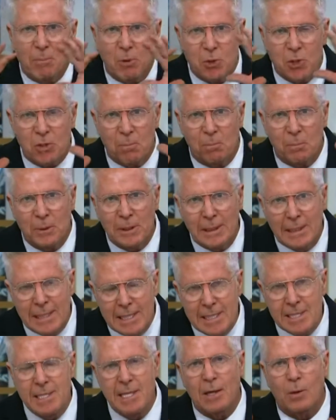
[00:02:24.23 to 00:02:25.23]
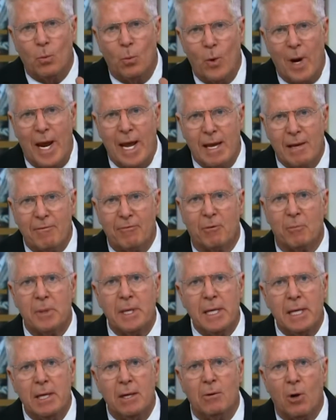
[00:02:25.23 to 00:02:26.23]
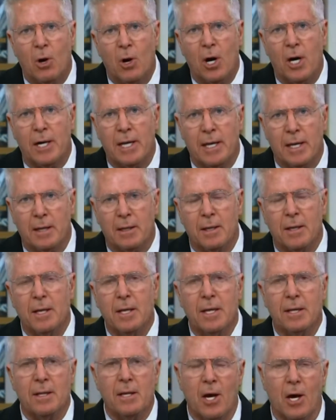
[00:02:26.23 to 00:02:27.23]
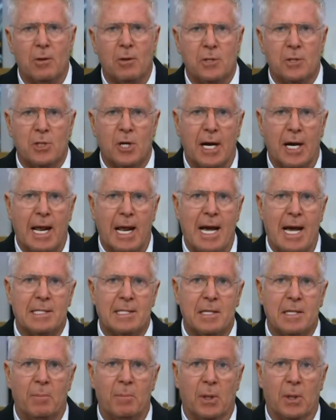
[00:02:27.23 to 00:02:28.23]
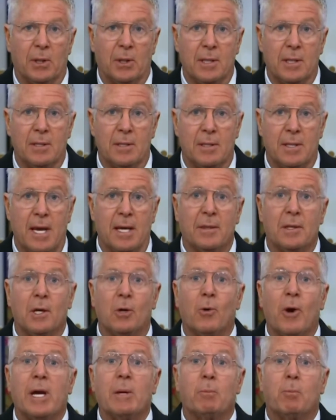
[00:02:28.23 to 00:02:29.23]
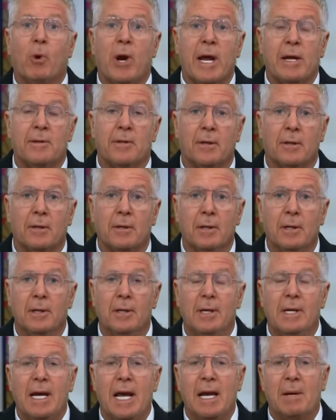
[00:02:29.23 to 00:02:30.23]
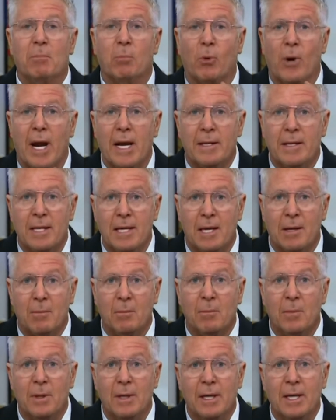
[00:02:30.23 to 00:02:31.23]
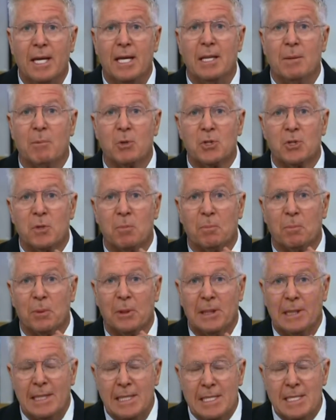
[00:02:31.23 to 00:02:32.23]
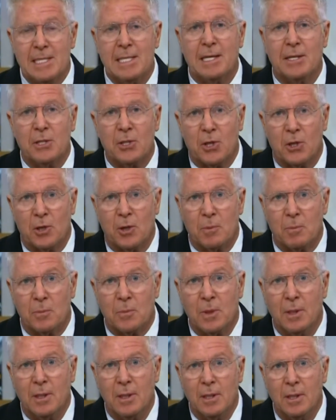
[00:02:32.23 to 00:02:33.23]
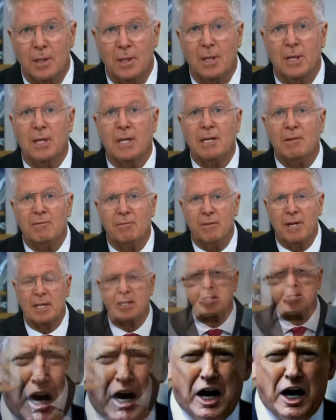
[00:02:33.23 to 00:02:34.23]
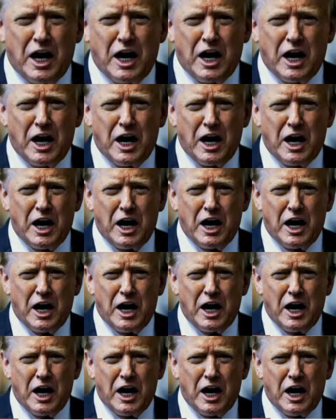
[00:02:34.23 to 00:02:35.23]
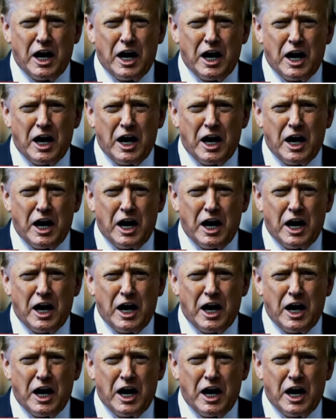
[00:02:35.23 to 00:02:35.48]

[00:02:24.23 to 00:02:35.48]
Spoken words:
the most simplistic way, from here on in, the other side has the ability to take the great brander and brand him in the most simplistic term, convicted felon. And that's